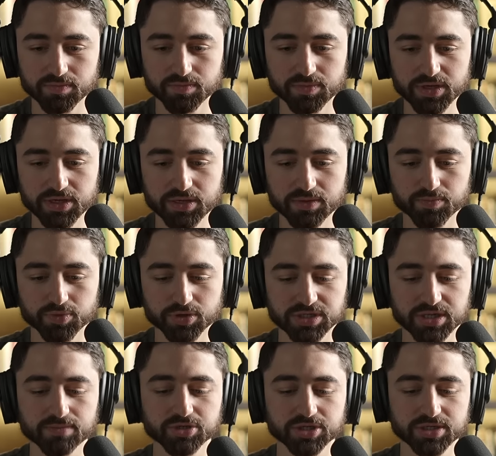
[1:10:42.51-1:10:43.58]
be
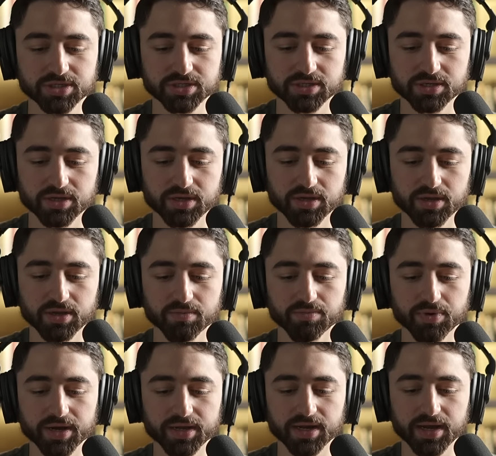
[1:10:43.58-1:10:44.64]
presumptuous,
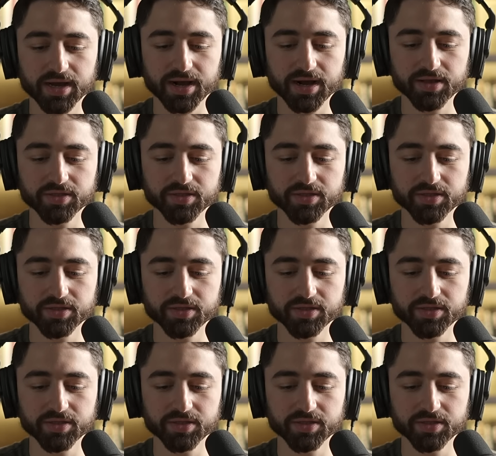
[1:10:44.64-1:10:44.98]
but I,